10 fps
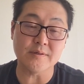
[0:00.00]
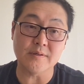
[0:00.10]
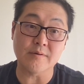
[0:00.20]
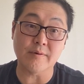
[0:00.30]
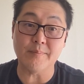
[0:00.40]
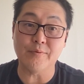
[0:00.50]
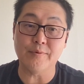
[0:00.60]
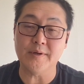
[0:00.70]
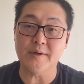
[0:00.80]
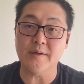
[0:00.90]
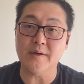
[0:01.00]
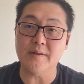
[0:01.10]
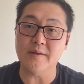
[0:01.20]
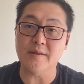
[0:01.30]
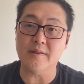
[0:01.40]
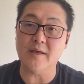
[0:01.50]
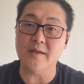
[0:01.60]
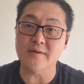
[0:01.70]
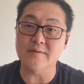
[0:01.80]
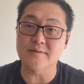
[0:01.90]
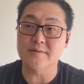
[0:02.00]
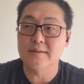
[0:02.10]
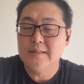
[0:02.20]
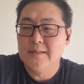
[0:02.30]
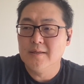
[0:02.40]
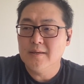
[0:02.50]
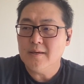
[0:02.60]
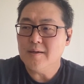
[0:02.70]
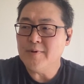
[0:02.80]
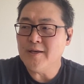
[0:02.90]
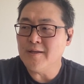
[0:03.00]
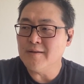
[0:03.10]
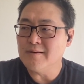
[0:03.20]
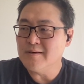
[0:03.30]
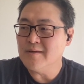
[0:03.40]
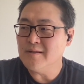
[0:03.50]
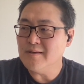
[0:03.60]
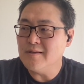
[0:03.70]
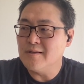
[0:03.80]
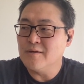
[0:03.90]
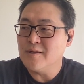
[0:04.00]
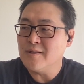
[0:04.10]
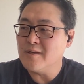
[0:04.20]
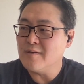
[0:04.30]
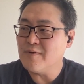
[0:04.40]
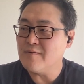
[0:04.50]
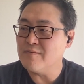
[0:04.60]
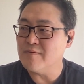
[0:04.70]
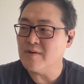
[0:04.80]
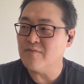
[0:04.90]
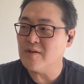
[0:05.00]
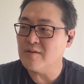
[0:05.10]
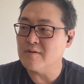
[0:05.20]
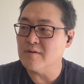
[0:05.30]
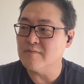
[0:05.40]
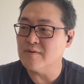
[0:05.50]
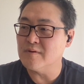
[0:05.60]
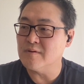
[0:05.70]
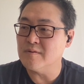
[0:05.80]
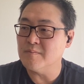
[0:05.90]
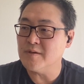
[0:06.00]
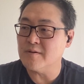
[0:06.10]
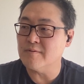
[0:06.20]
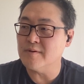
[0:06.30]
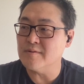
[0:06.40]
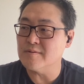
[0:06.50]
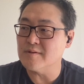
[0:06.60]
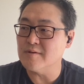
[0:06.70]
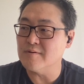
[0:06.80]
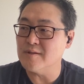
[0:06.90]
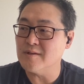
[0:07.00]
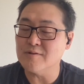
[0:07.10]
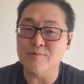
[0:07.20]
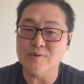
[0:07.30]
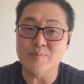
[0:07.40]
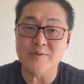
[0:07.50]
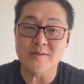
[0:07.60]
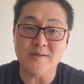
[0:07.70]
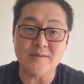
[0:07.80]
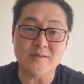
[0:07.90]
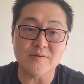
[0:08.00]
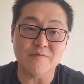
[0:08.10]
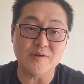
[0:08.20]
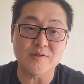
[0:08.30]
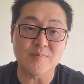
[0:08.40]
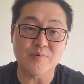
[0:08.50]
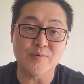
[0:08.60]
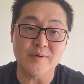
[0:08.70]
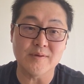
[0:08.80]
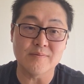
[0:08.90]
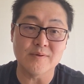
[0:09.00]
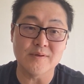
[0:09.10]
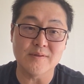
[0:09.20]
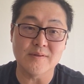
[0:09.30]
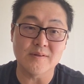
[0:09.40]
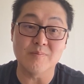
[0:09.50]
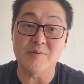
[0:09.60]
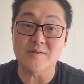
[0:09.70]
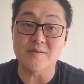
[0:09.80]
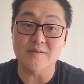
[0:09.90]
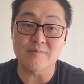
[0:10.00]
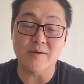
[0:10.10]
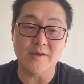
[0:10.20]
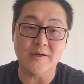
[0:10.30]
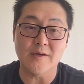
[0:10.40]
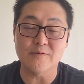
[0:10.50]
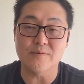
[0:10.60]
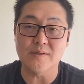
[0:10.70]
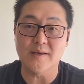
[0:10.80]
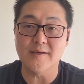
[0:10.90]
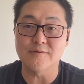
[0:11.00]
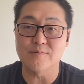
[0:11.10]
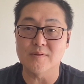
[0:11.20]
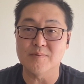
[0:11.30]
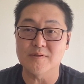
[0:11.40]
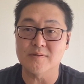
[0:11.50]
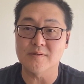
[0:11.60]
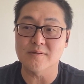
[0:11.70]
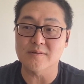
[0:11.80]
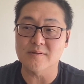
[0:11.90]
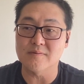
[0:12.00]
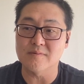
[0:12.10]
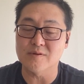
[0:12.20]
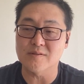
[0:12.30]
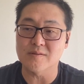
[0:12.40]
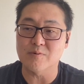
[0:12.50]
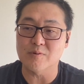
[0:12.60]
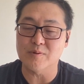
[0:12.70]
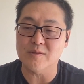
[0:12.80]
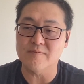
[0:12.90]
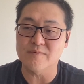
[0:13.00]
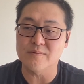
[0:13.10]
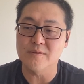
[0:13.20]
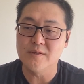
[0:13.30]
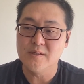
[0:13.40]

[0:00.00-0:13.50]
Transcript: and a great point. I think that is, I think if I look over my career in security, that's always been like such a friction point with the business, right? And how to engage with the business and what is the appropriate level.